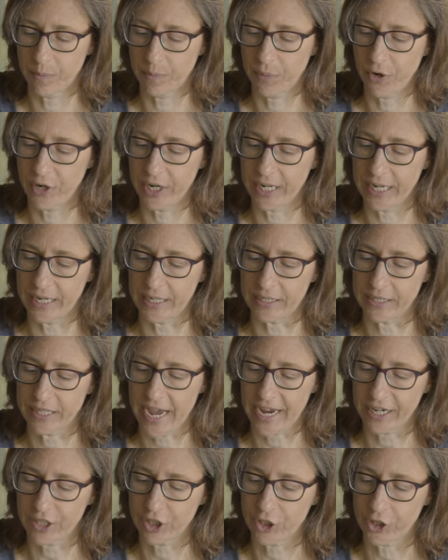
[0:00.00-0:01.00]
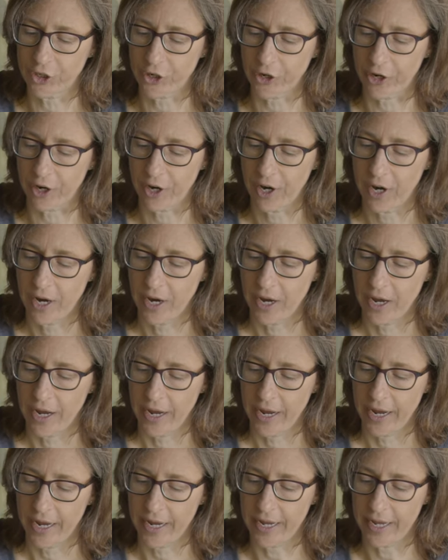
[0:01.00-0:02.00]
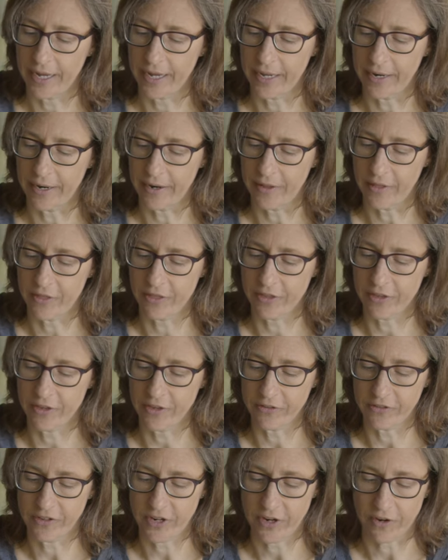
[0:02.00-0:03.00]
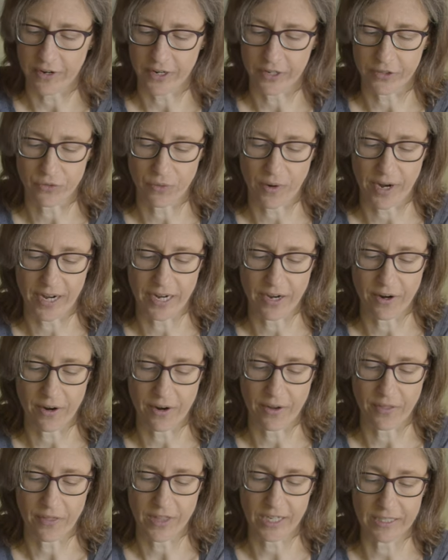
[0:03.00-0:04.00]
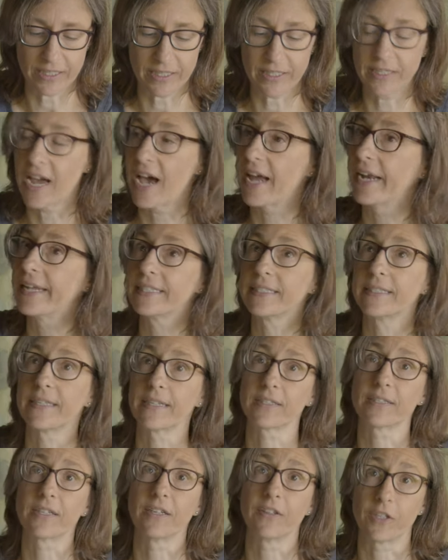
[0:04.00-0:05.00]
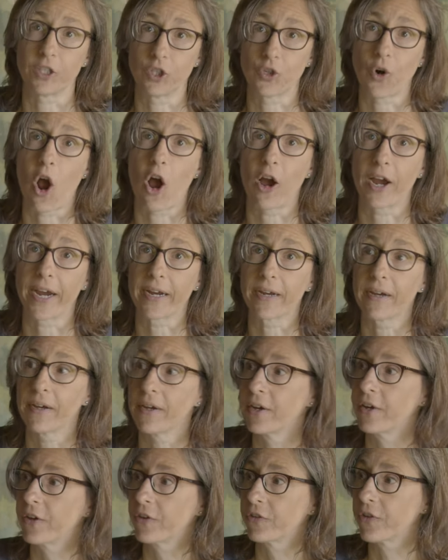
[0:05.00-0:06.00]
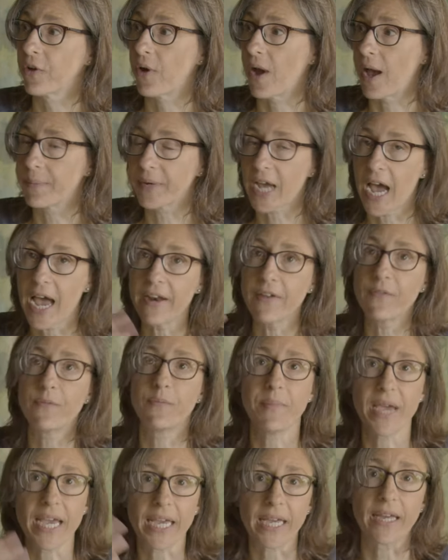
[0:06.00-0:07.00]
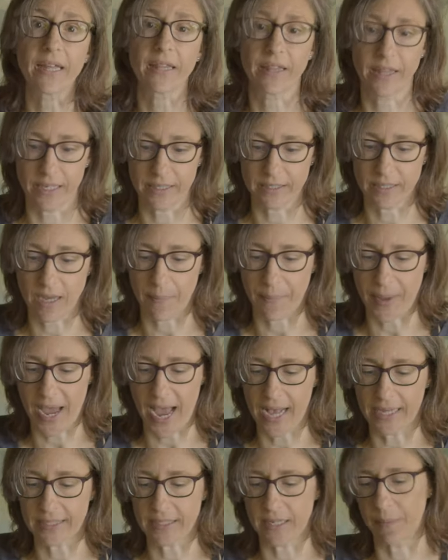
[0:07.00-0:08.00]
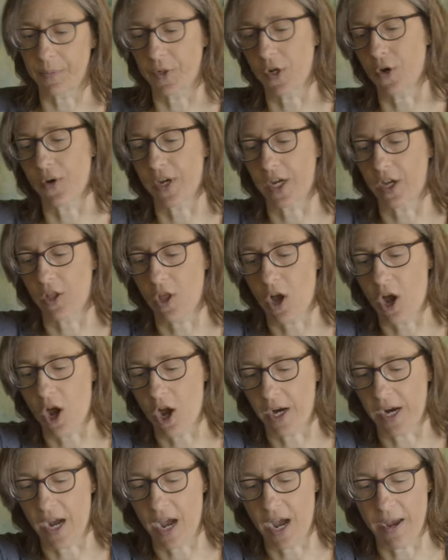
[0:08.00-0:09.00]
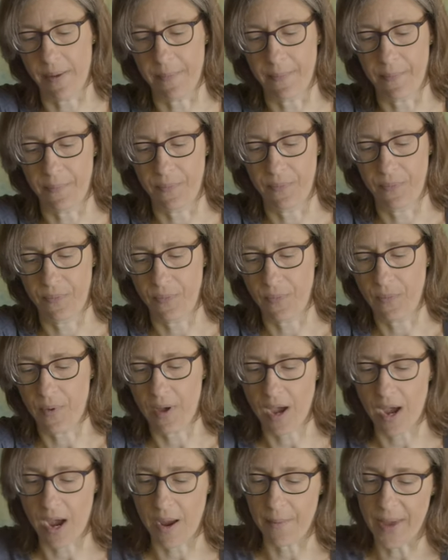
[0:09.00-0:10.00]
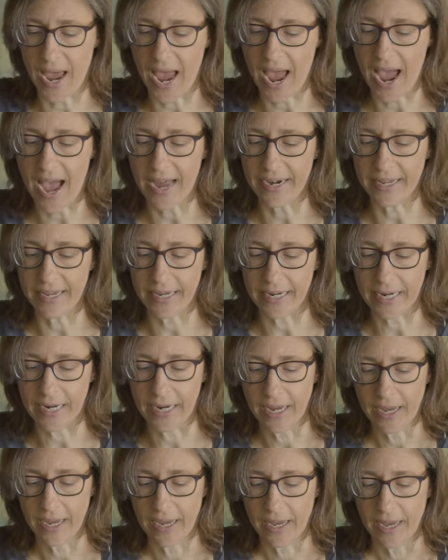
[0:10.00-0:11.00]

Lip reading: put in a texture in these areas right here that did not exist in the drawing. So I'm kind of making things up as I'm going along. I'm adding